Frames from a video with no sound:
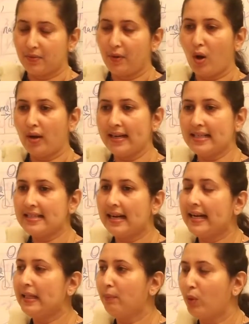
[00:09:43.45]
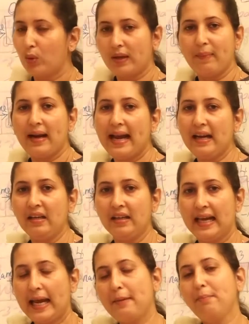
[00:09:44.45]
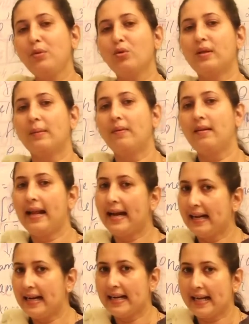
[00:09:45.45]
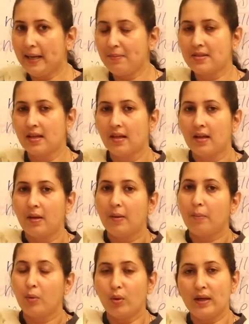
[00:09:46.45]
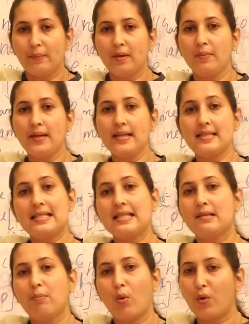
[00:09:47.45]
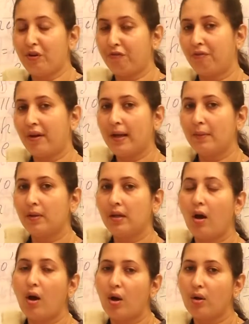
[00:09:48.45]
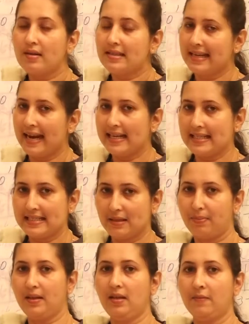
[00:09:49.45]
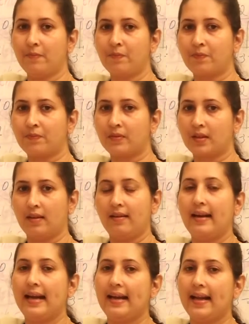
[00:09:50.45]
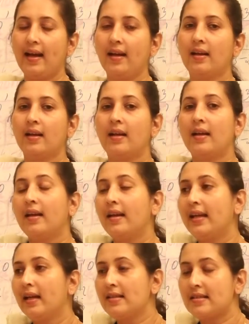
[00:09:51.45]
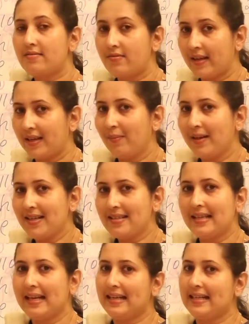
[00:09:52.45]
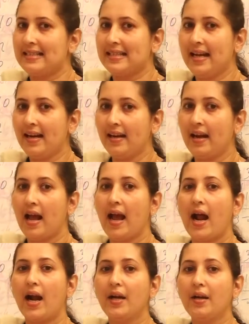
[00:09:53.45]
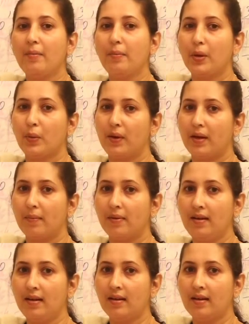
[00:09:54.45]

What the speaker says: We already studied mutable and immutable data types. Mutable means modifiable or changeable data. Here string means it is an unmutable.